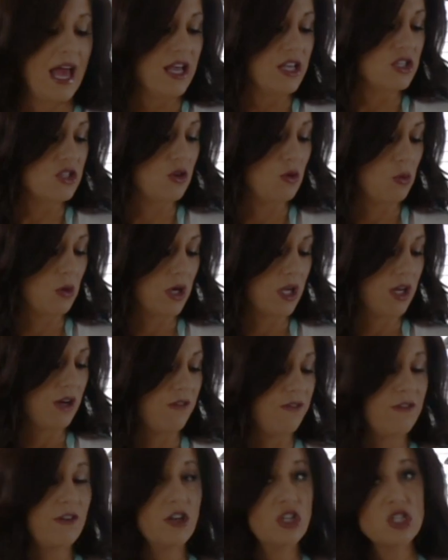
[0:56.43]
So we're going
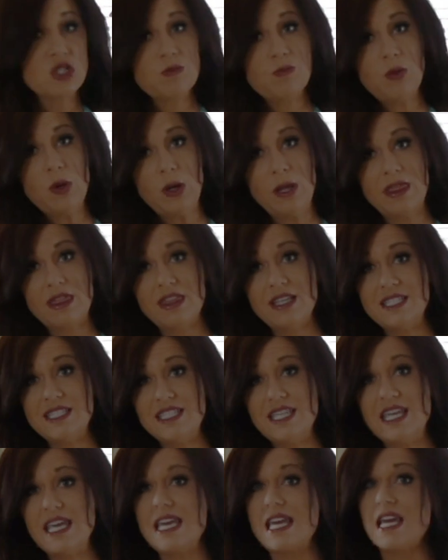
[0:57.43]
to first put the
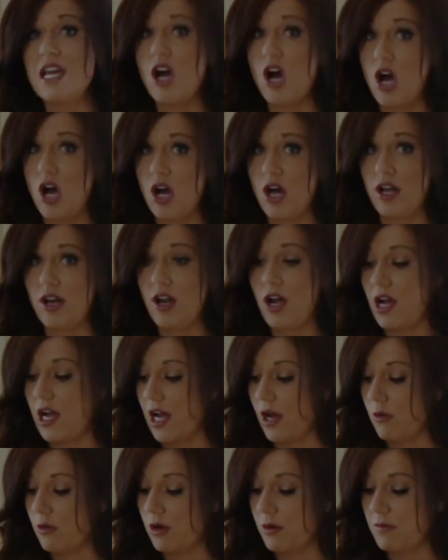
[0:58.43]
tea on
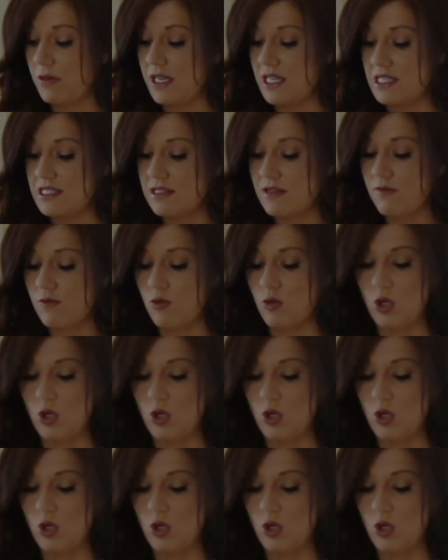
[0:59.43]
our piece of